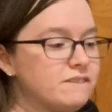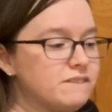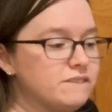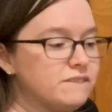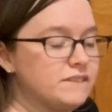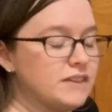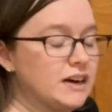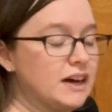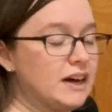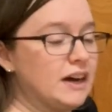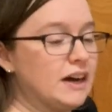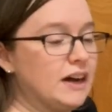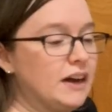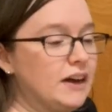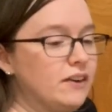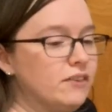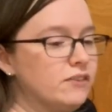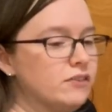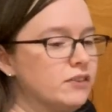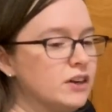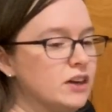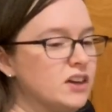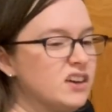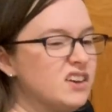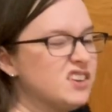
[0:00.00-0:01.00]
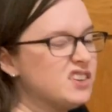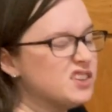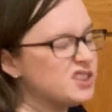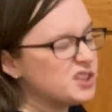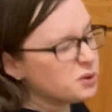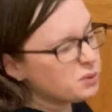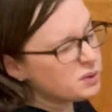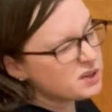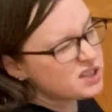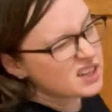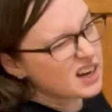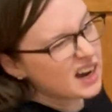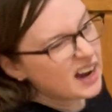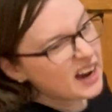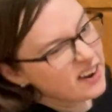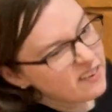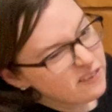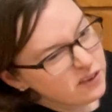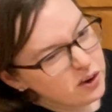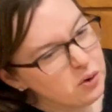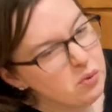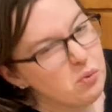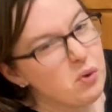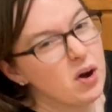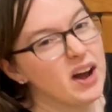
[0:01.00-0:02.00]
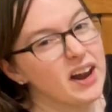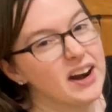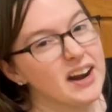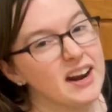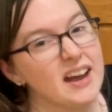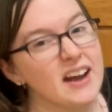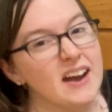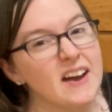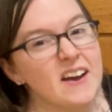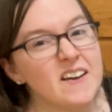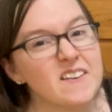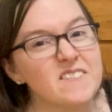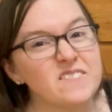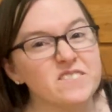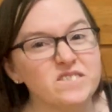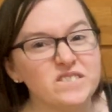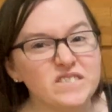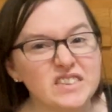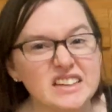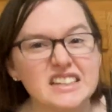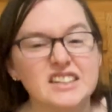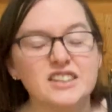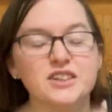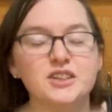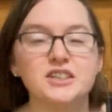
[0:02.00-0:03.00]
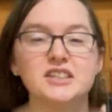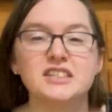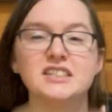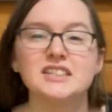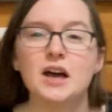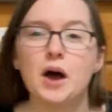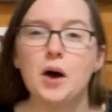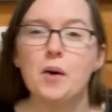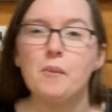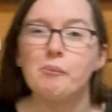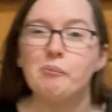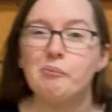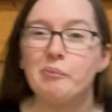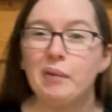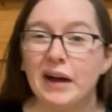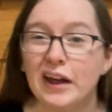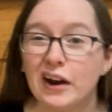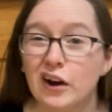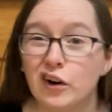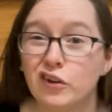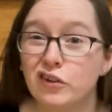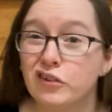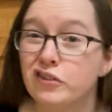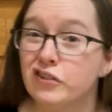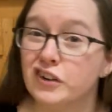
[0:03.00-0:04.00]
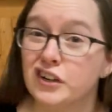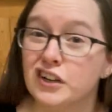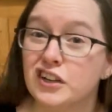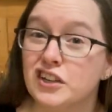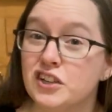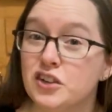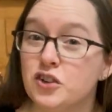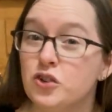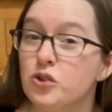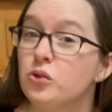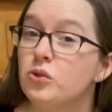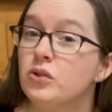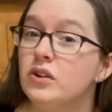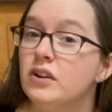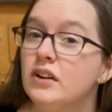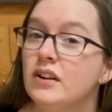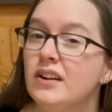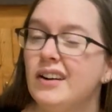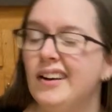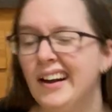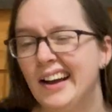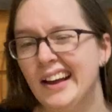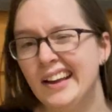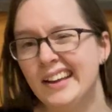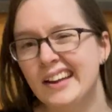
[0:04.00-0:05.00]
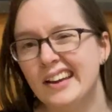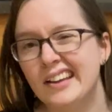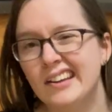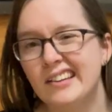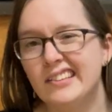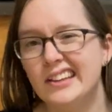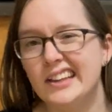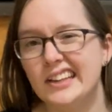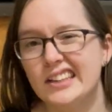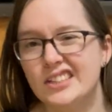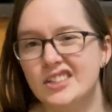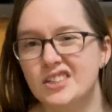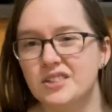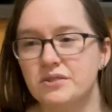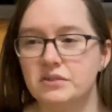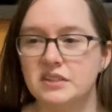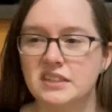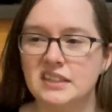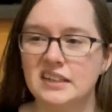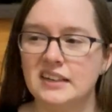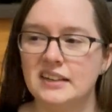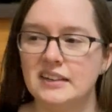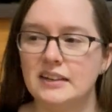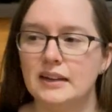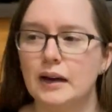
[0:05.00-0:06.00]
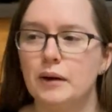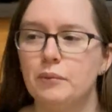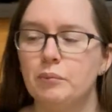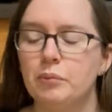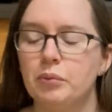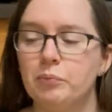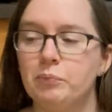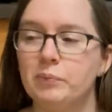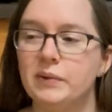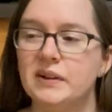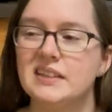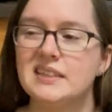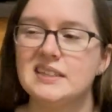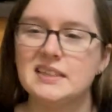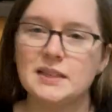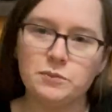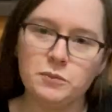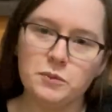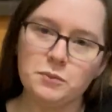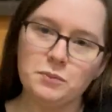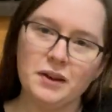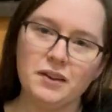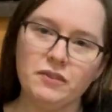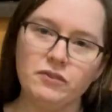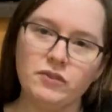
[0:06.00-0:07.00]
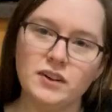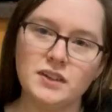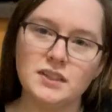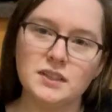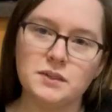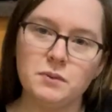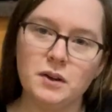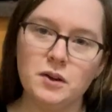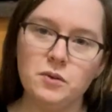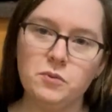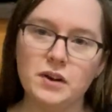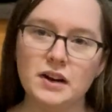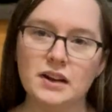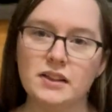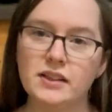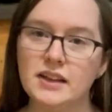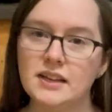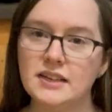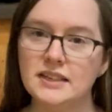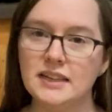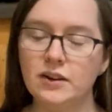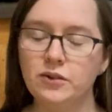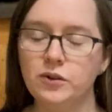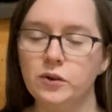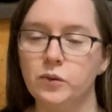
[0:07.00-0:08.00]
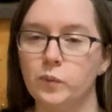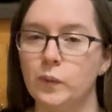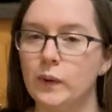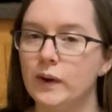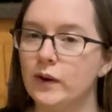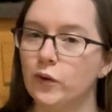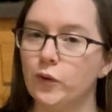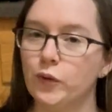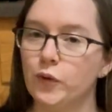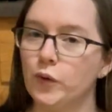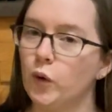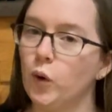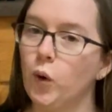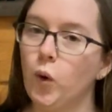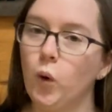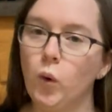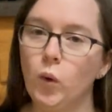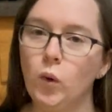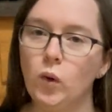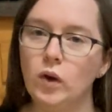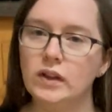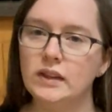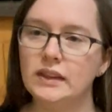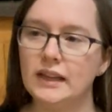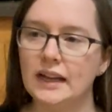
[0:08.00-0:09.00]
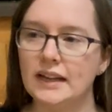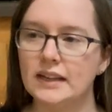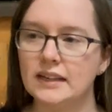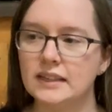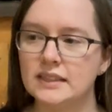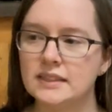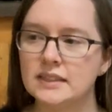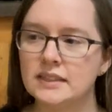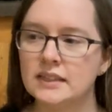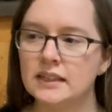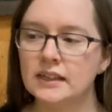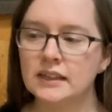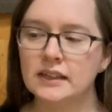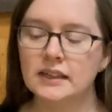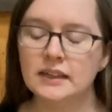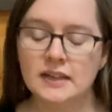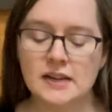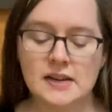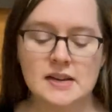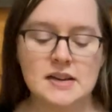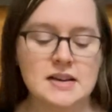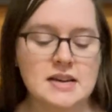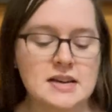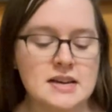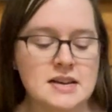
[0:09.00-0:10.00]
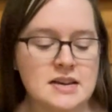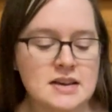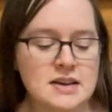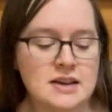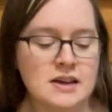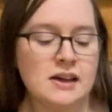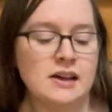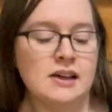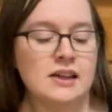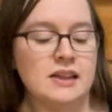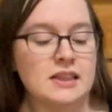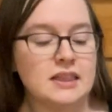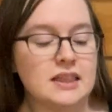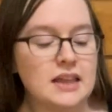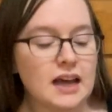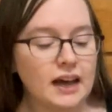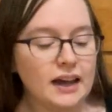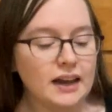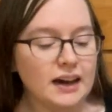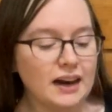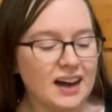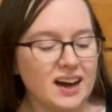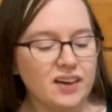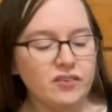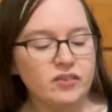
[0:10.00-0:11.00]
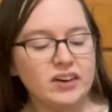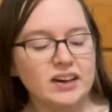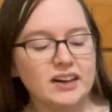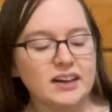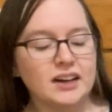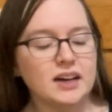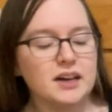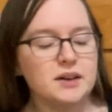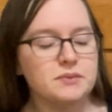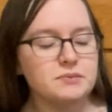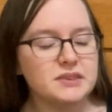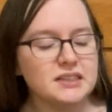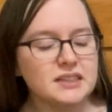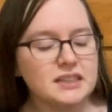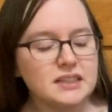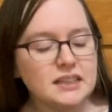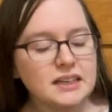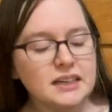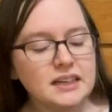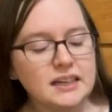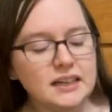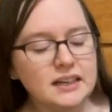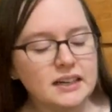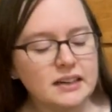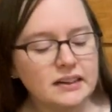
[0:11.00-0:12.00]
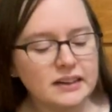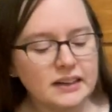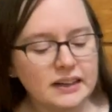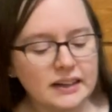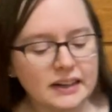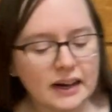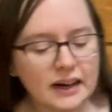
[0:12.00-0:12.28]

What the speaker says: 5. So whichever one feels better for you. I kind of like to do sitting up, but some of my friends might want to lay down and wiggle their whole legs. Then I'm gonna come seated